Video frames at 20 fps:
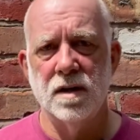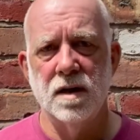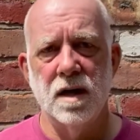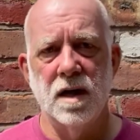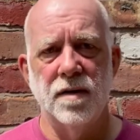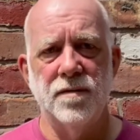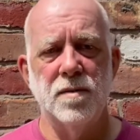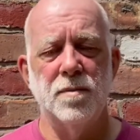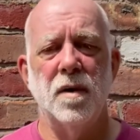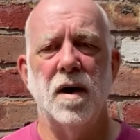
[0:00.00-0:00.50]
If
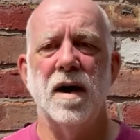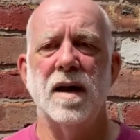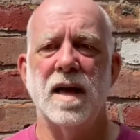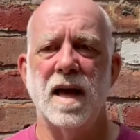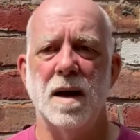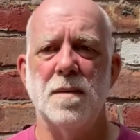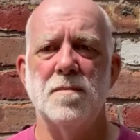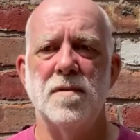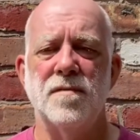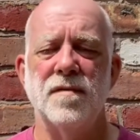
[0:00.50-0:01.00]
you buy a
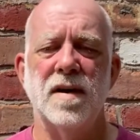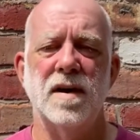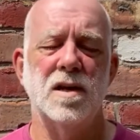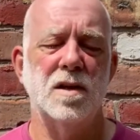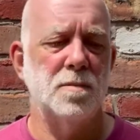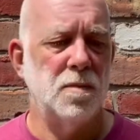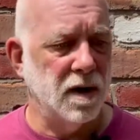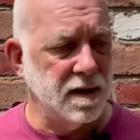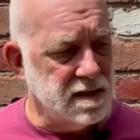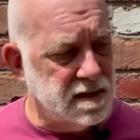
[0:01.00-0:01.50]
camper van, you
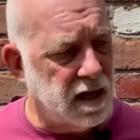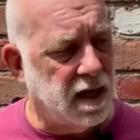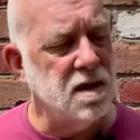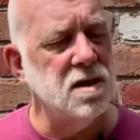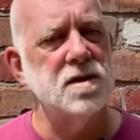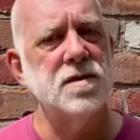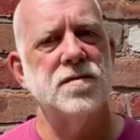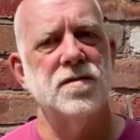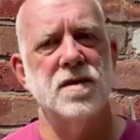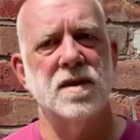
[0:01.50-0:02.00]
buy tons
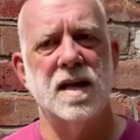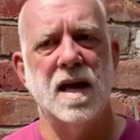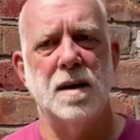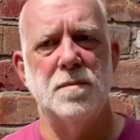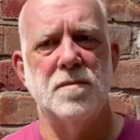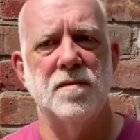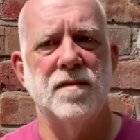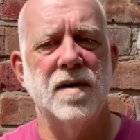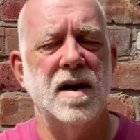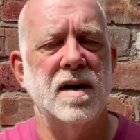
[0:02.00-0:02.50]
for the camper
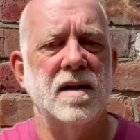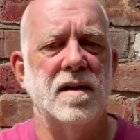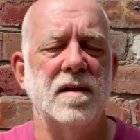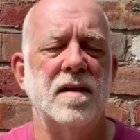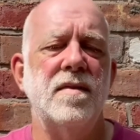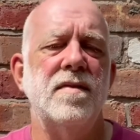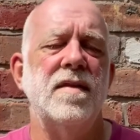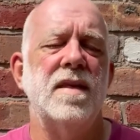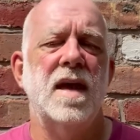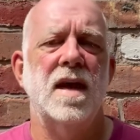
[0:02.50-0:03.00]
van, and in
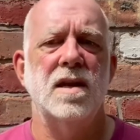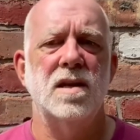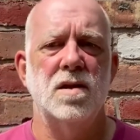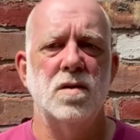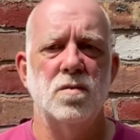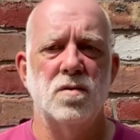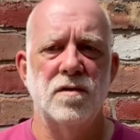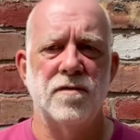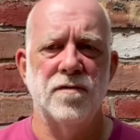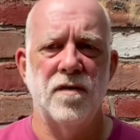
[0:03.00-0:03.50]
the end you
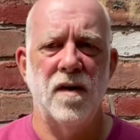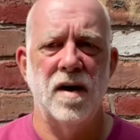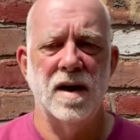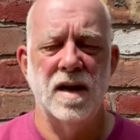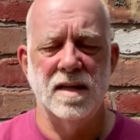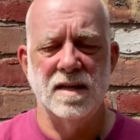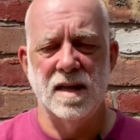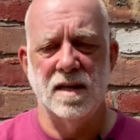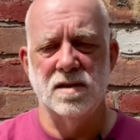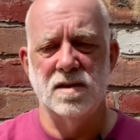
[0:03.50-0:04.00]
refine it
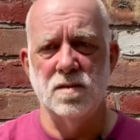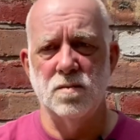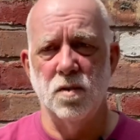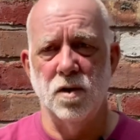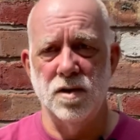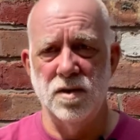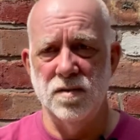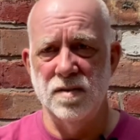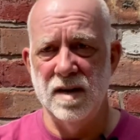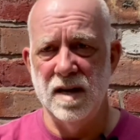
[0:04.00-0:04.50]
down to what
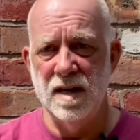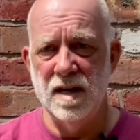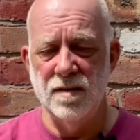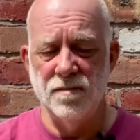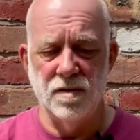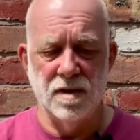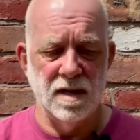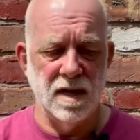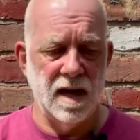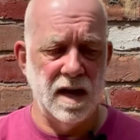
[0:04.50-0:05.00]
you need every
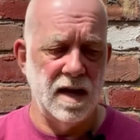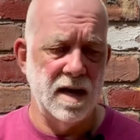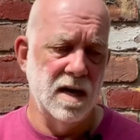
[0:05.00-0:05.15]
day.